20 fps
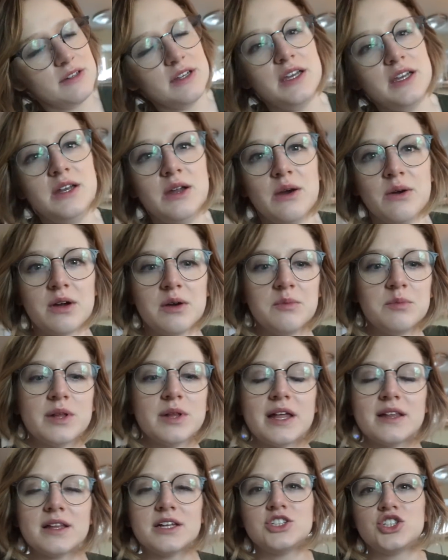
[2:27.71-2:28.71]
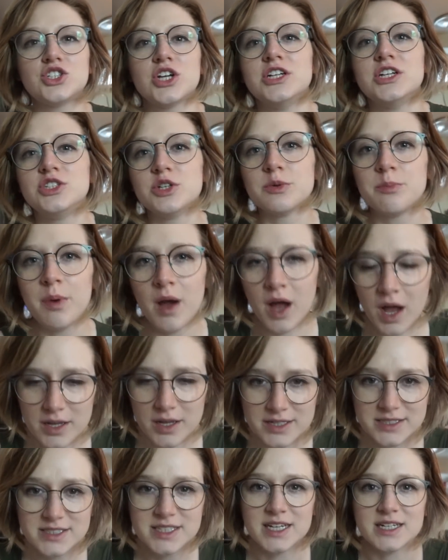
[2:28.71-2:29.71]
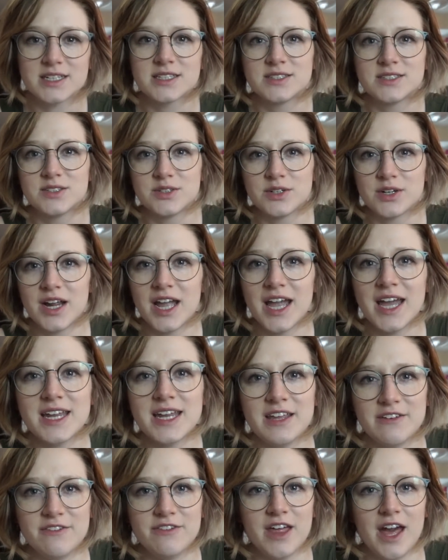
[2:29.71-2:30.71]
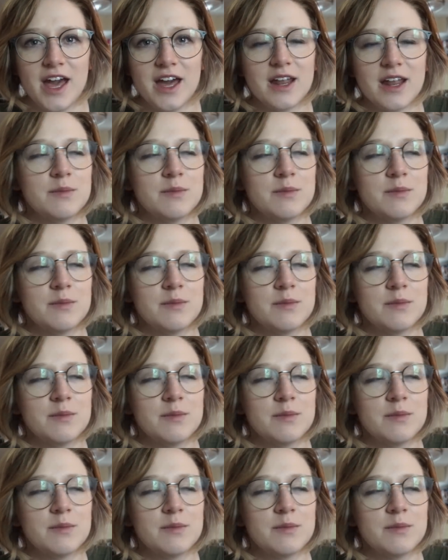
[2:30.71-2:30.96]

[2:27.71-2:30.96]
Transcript: you know, completely change your politics or any of that.